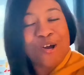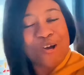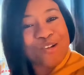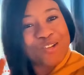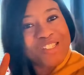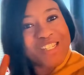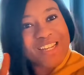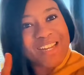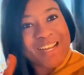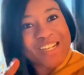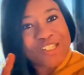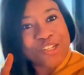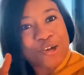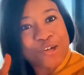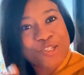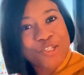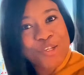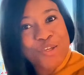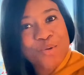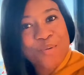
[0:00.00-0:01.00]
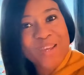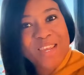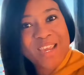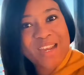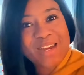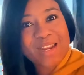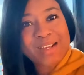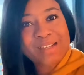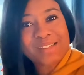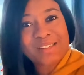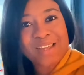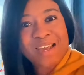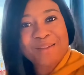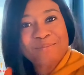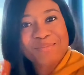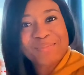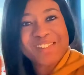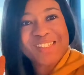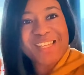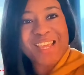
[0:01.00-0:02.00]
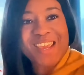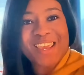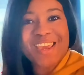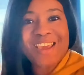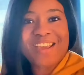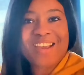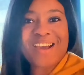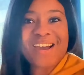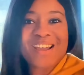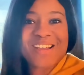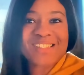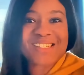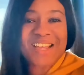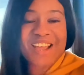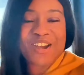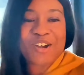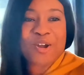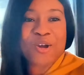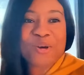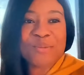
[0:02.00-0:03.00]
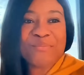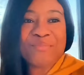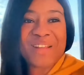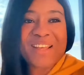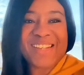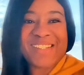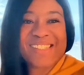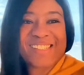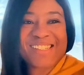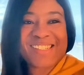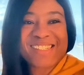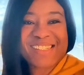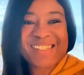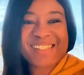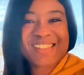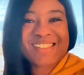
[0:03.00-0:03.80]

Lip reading: Until I talk to you again next time, take care, guys, and God bless.